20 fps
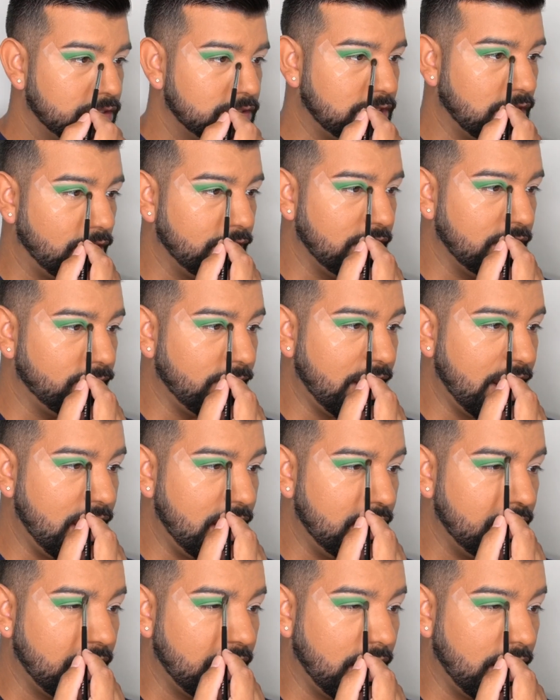So he
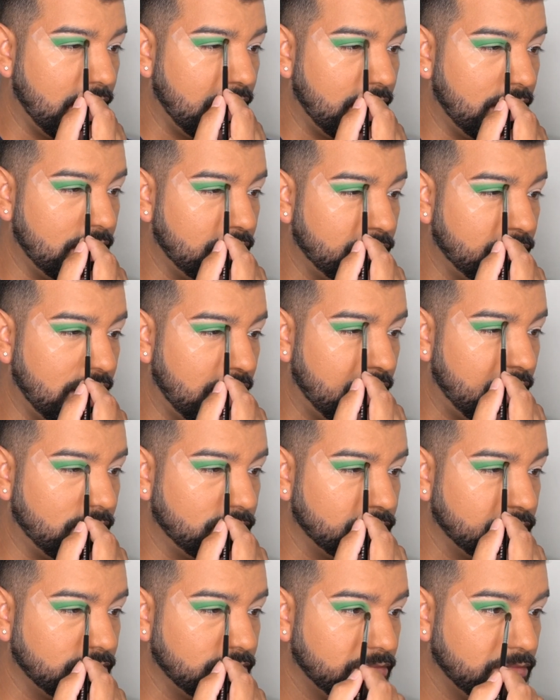ran and,
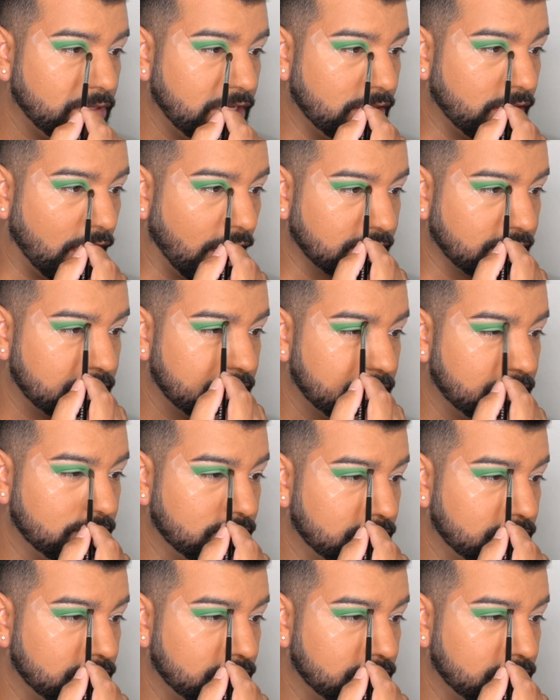well, he lost.